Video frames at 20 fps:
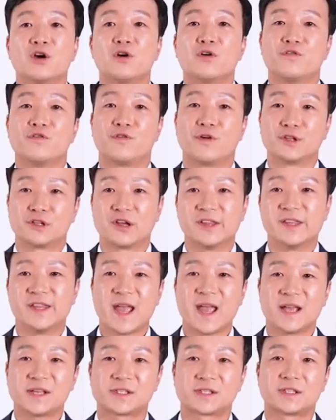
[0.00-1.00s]
For the
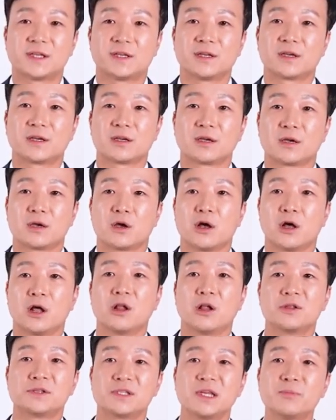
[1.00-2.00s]
next,
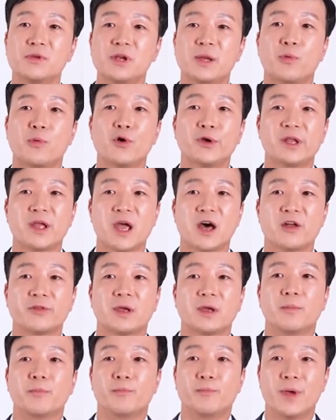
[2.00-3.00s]
I'll simply point
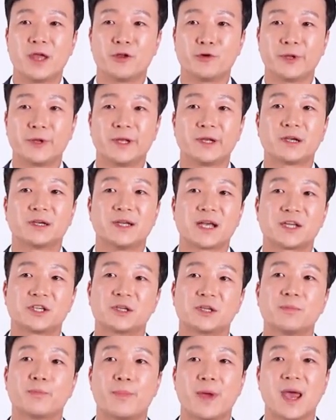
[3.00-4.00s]
out battery
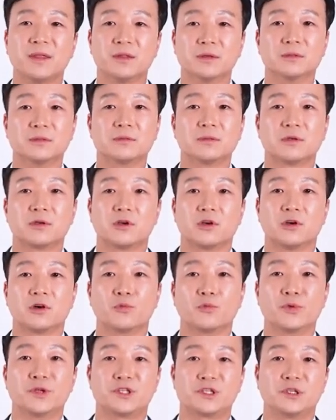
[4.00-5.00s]
connection panel,
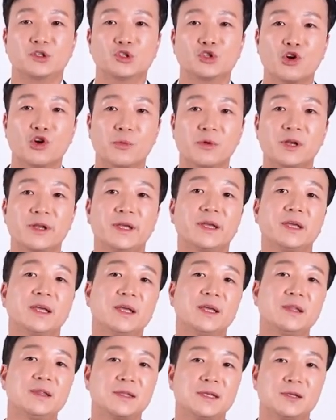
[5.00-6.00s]
which normally
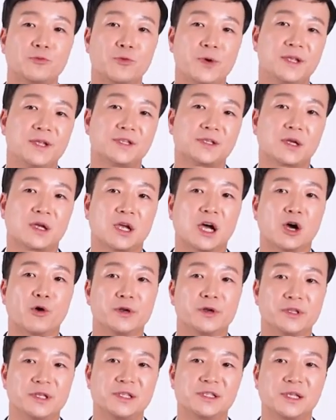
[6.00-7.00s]
integrates
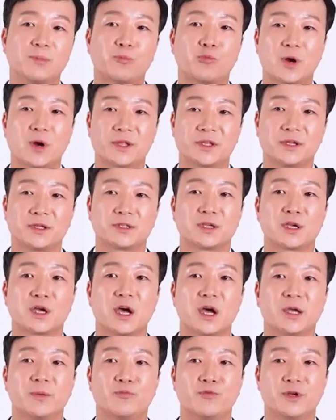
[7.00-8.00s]
our DC product
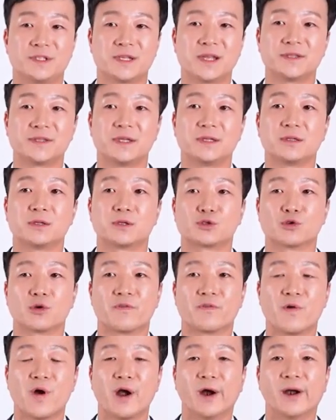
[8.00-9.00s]
I presented so
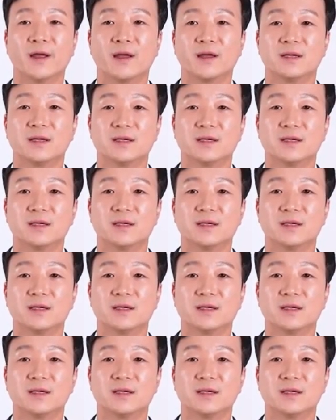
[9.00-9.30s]
far.